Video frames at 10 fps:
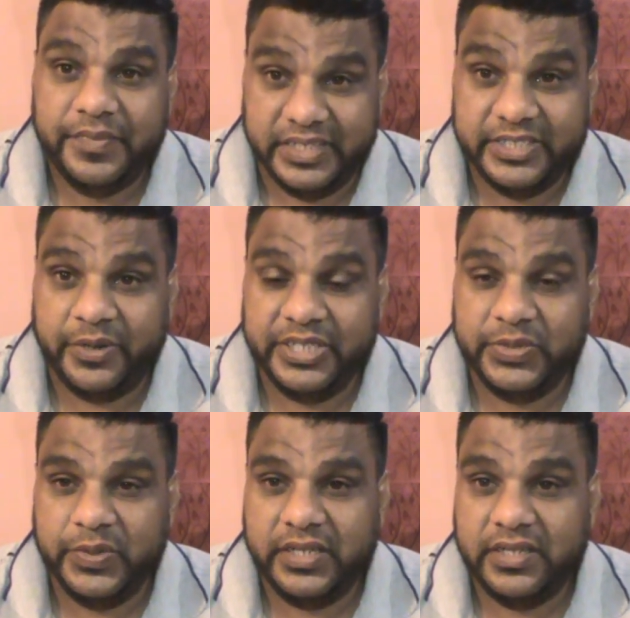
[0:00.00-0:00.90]
You see how it does
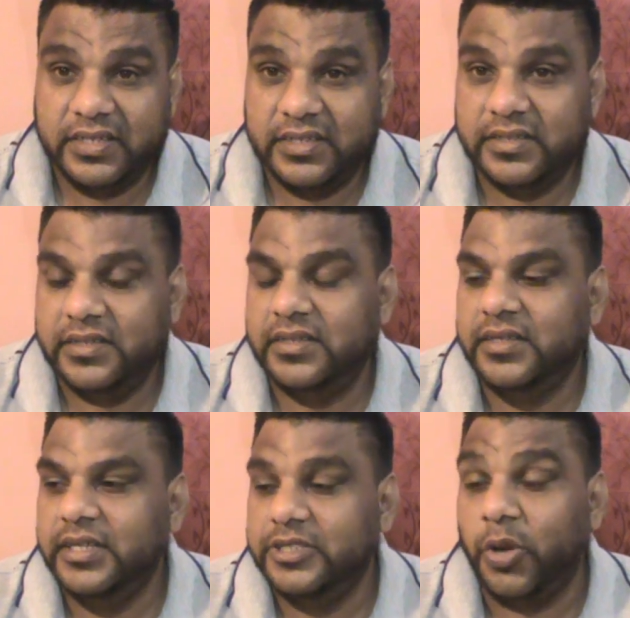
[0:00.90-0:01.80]
work?
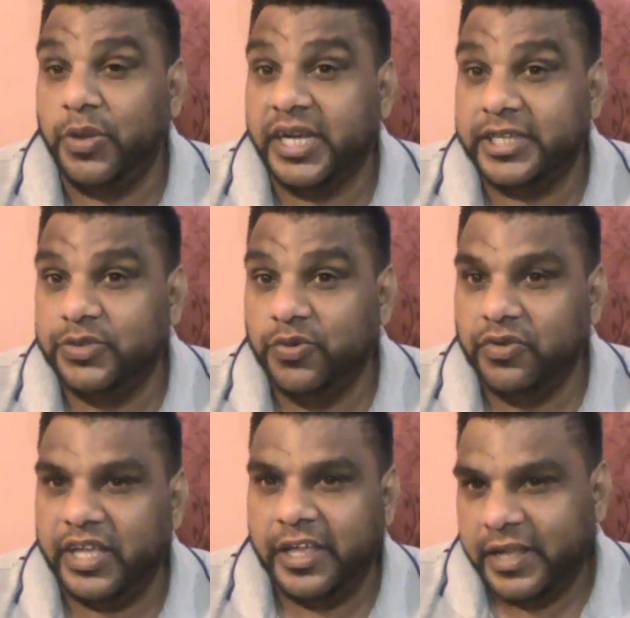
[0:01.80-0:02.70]
Now if
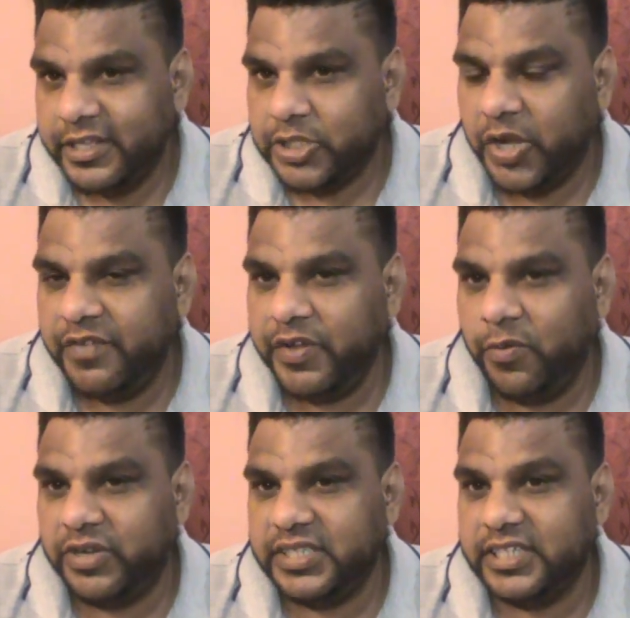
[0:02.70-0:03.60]
you
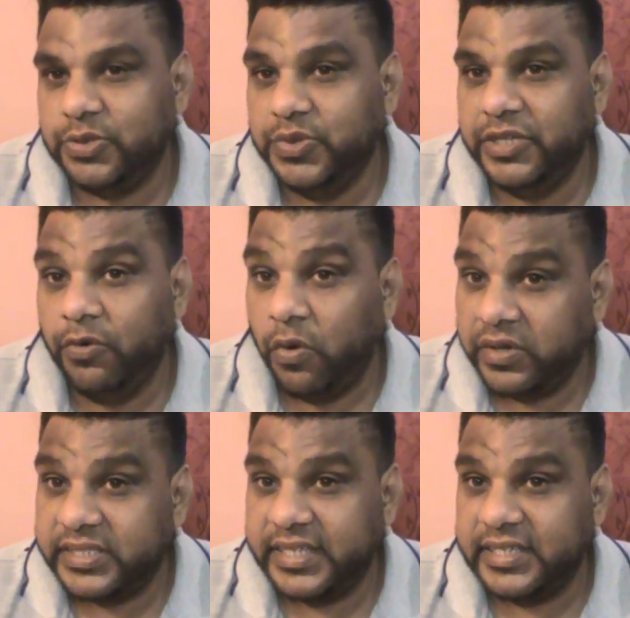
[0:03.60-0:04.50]
want, you can do the
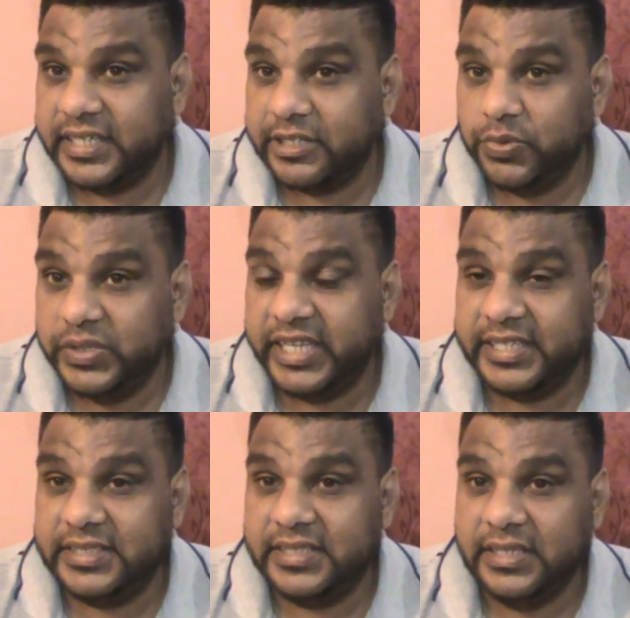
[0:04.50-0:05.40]
wrong thing. You can do
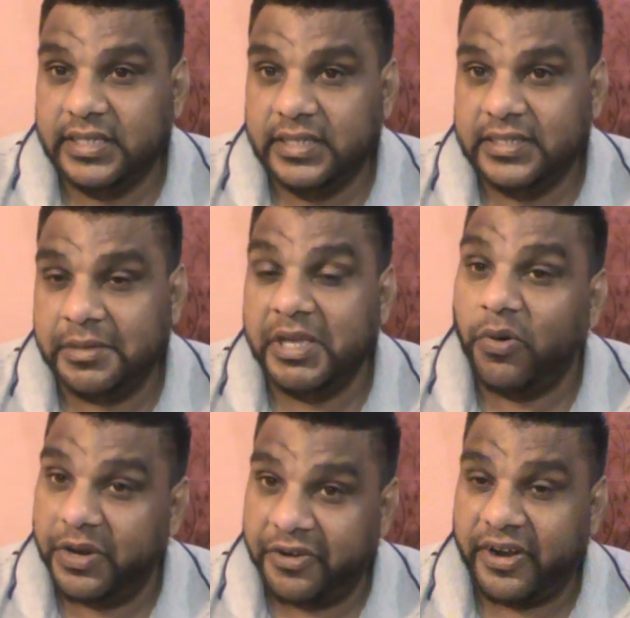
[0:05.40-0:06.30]
things to make
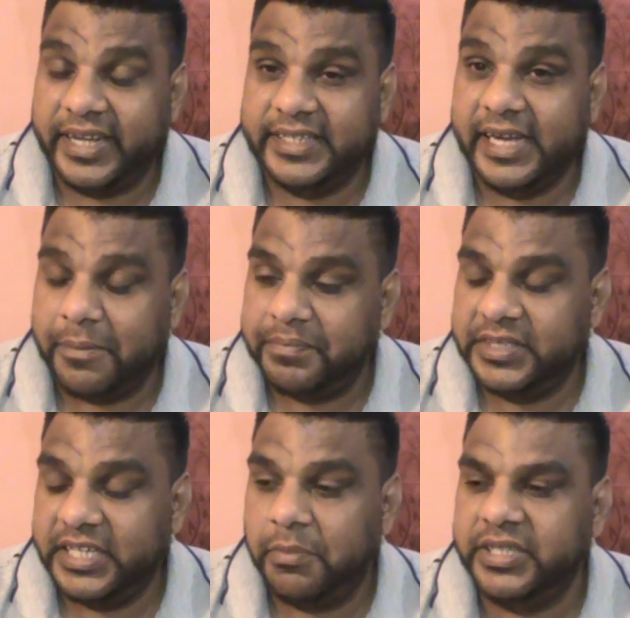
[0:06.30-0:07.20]
all the right thing happen
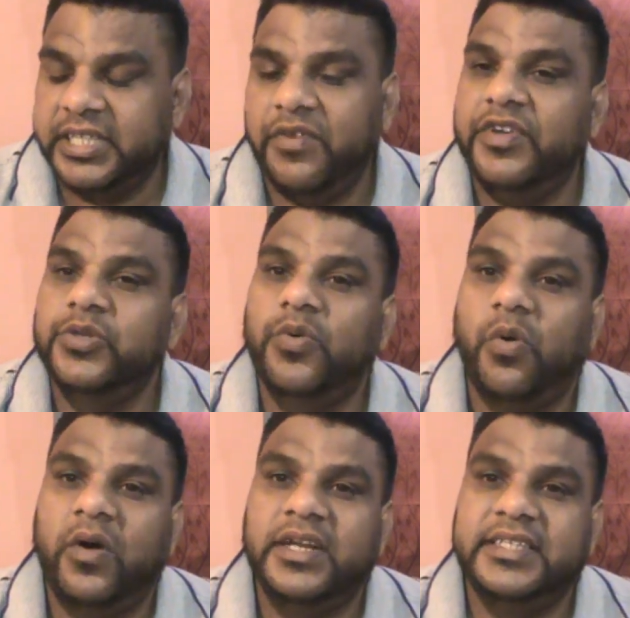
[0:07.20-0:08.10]
to you. But then if you do
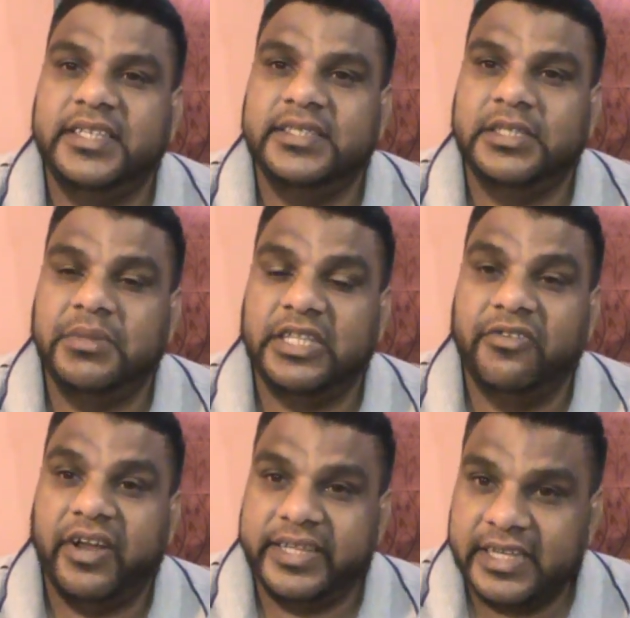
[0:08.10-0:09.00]
all the things to make the
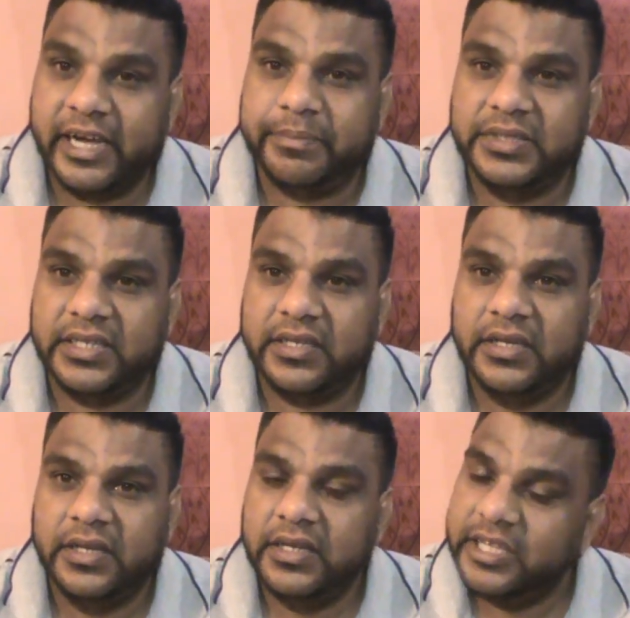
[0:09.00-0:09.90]
right thing happen to you,
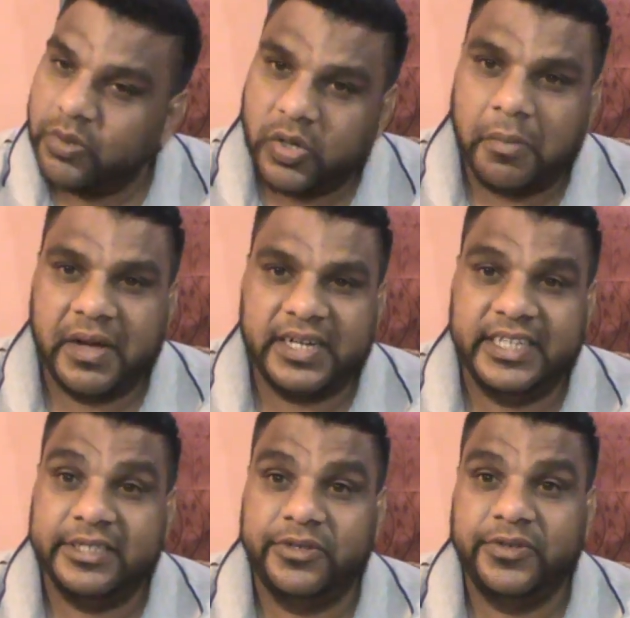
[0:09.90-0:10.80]
it will come back
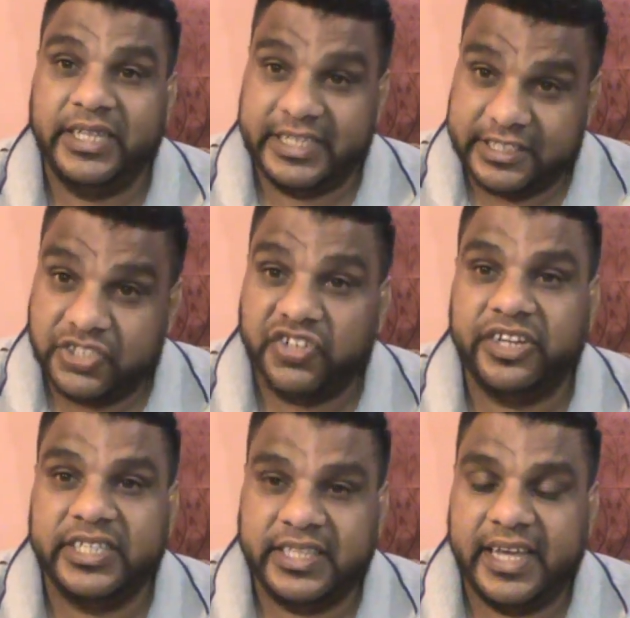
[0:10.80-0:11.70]
later when you hit your
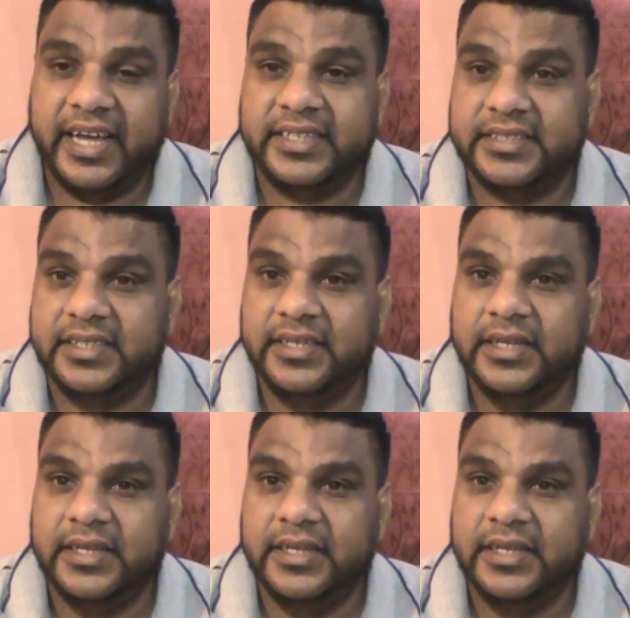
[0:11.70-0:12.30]
children in the ass.